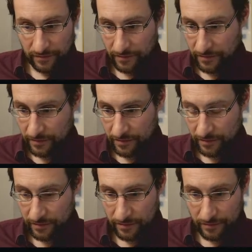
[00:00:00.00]

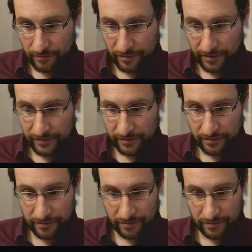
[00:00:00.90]
that.
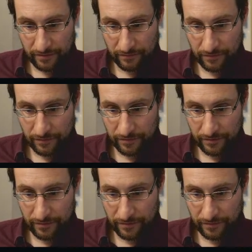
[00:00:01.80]
Greater
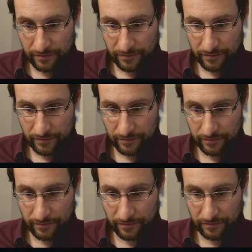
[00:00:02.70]
1, 2,
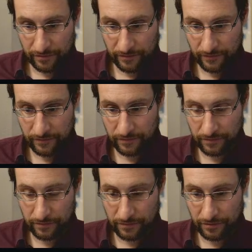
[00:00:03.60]
3,
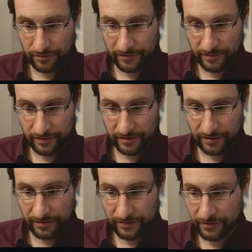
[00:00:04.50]
4 is
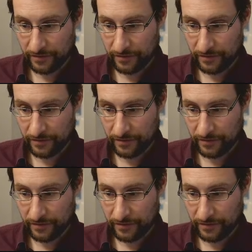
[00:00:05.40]
8.